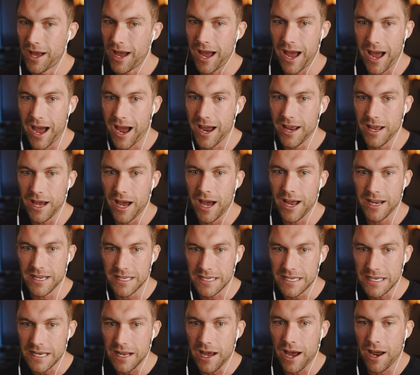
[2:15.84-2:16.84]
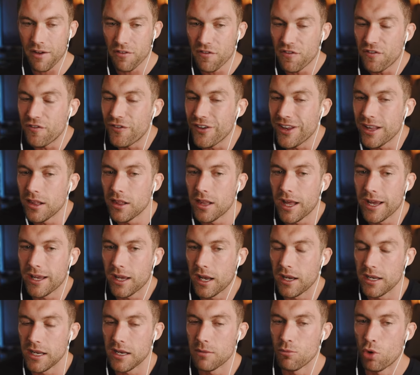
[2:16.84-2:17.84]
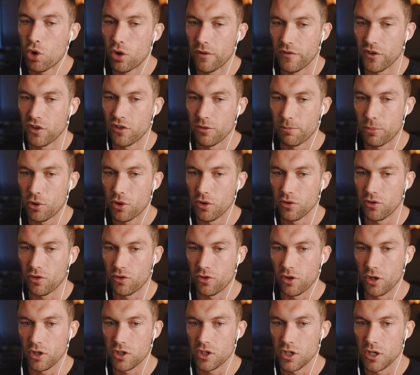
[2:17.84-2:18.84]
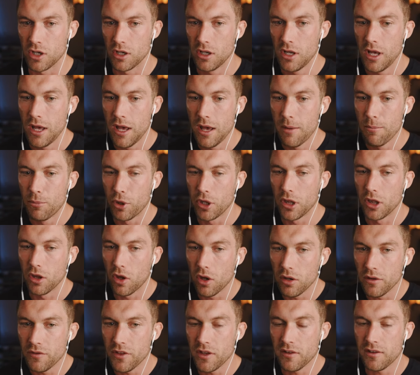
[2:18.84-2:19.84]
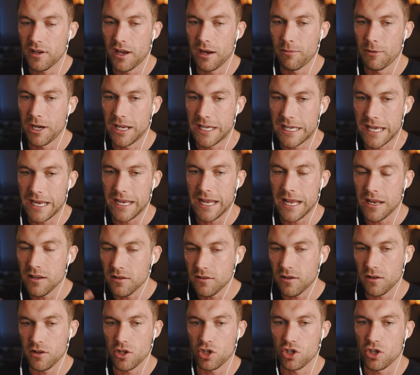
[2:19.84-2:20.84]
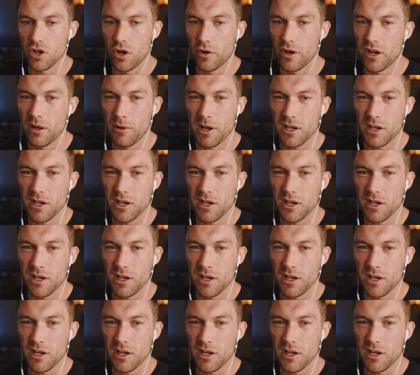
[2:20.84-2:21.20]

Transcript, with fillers: I, I, I feel like I need more of a support structure but a lot of the time I get into the show and I'm